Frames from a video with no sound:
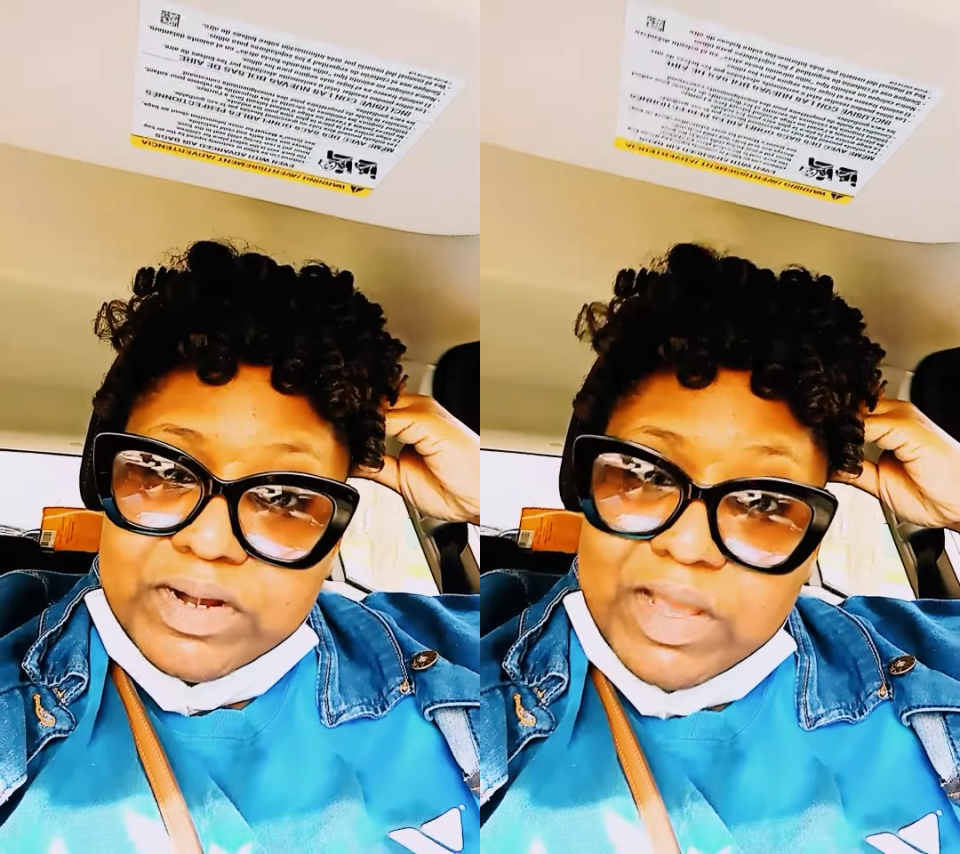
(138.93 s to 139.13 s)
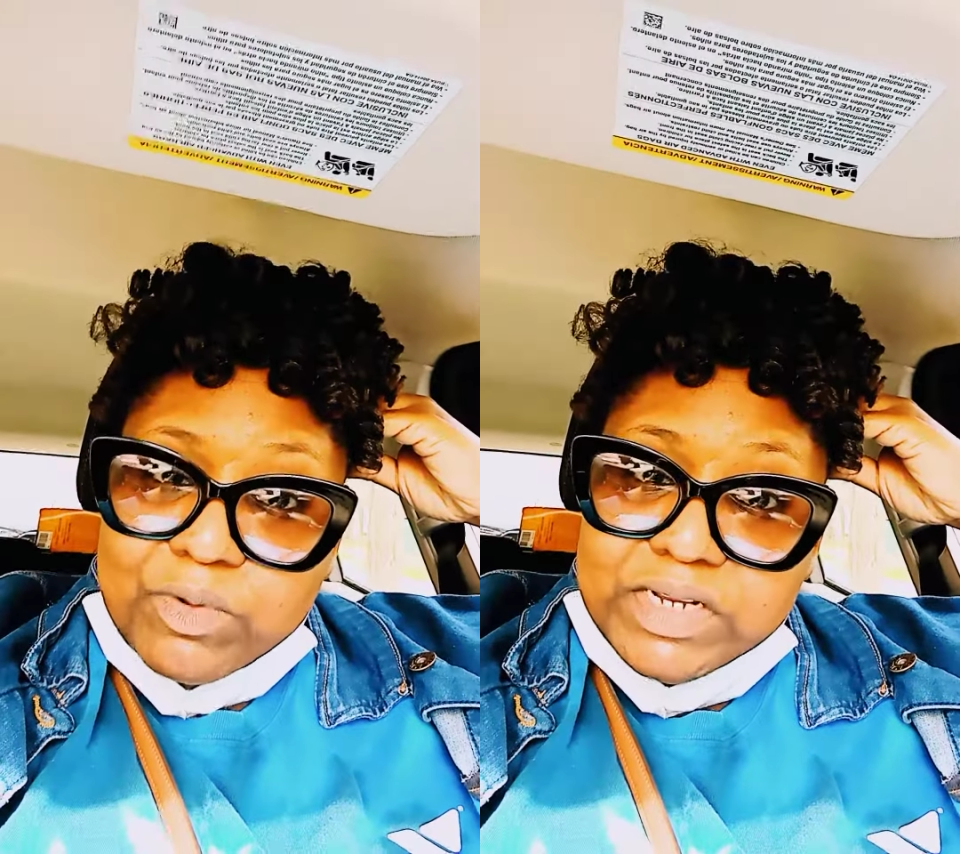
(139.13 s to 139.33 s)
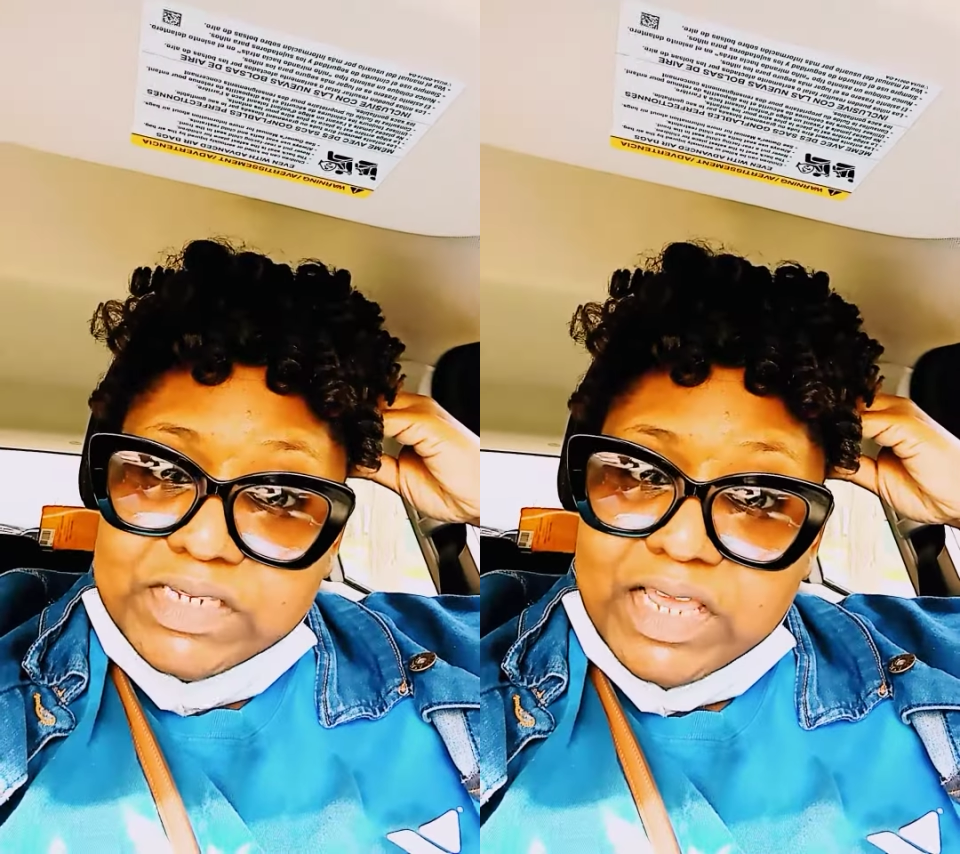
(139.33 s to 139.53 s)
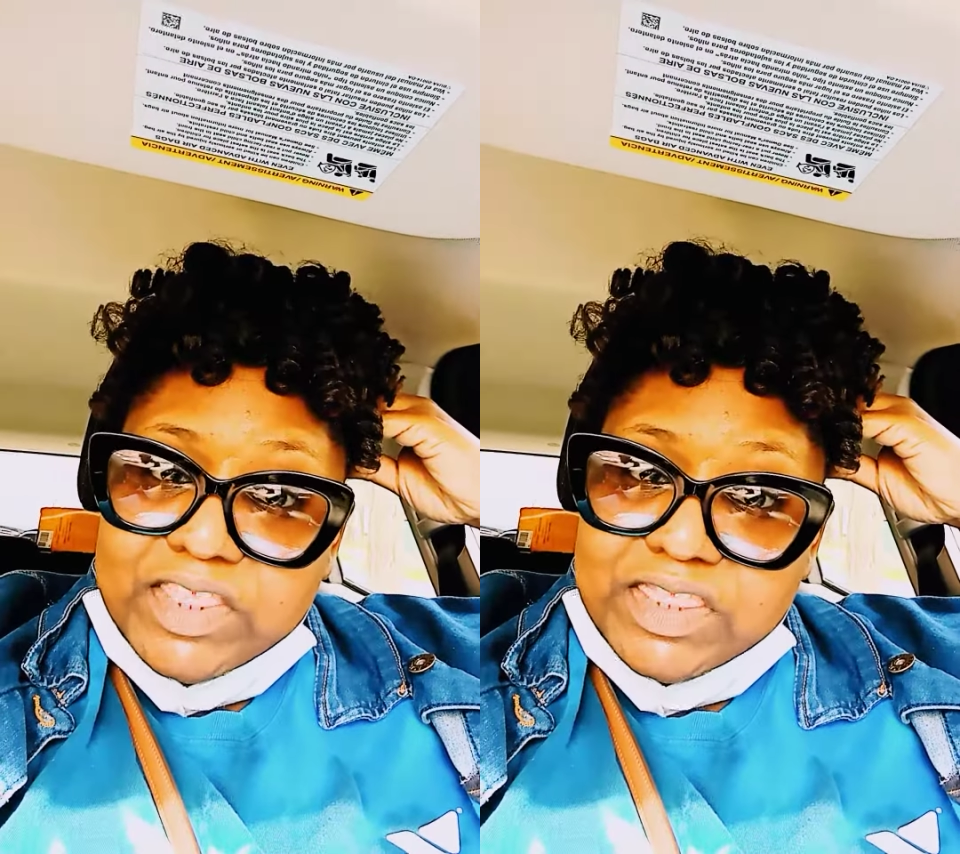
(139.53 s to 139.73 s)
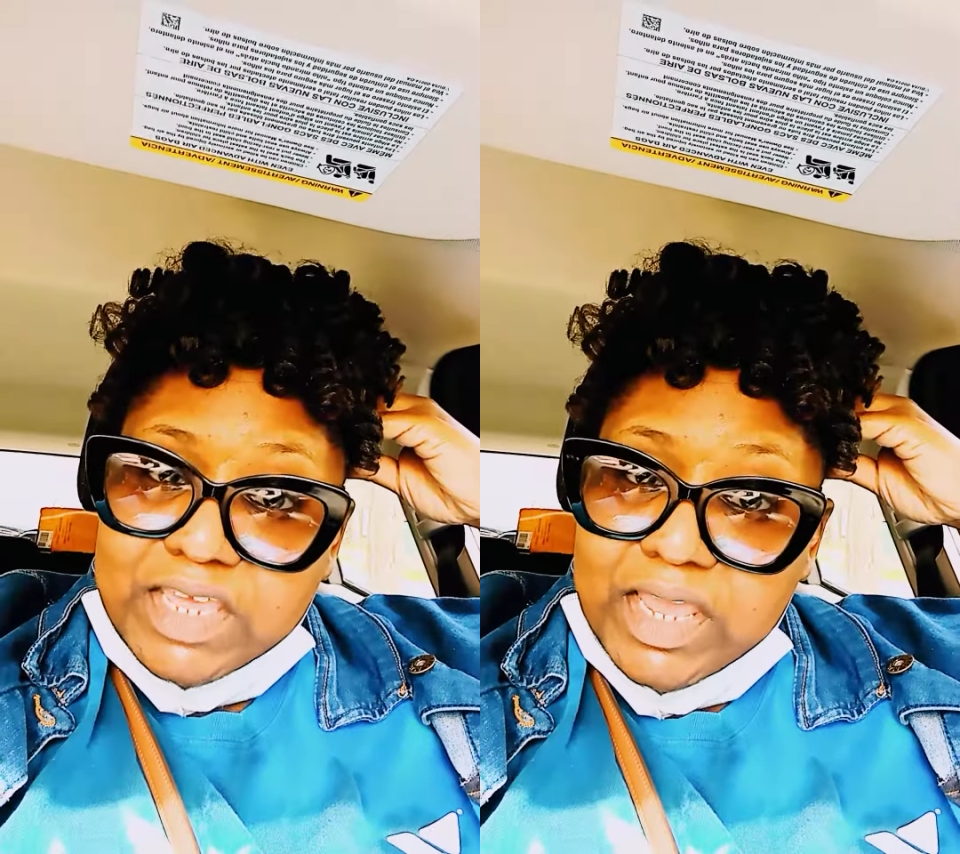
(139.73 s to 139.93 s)
And I want to say
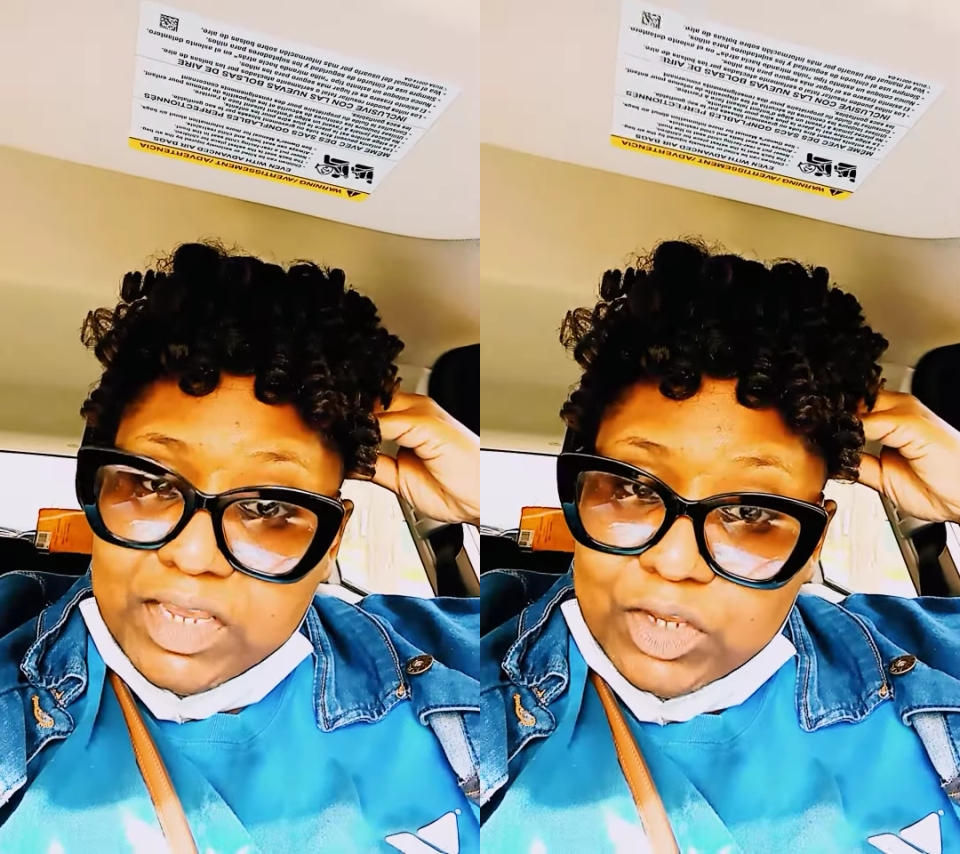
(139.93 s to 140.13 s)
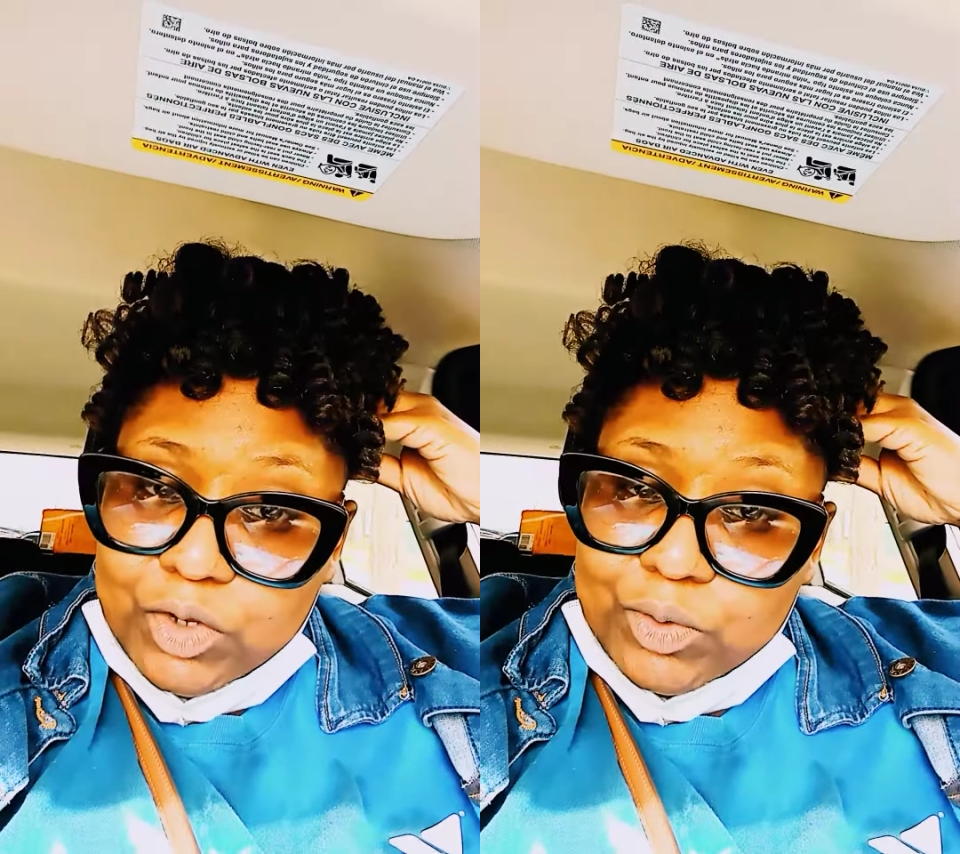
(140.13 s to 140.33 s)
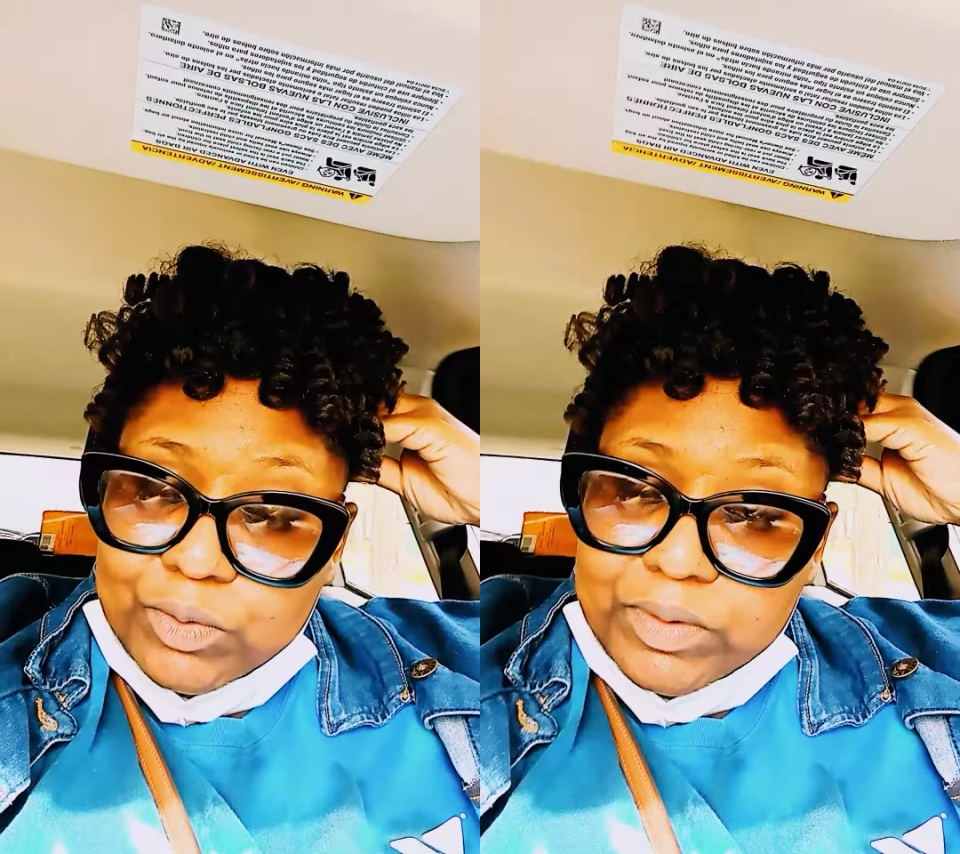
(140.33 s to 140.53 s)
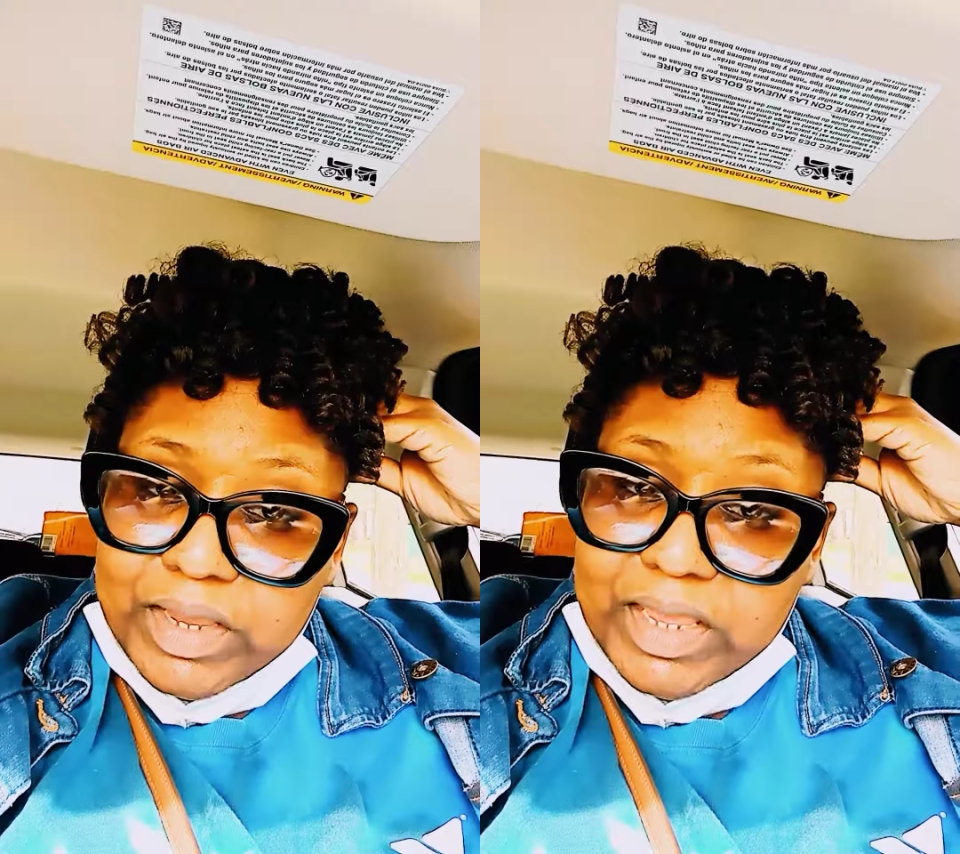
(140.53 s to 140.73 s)
thank you.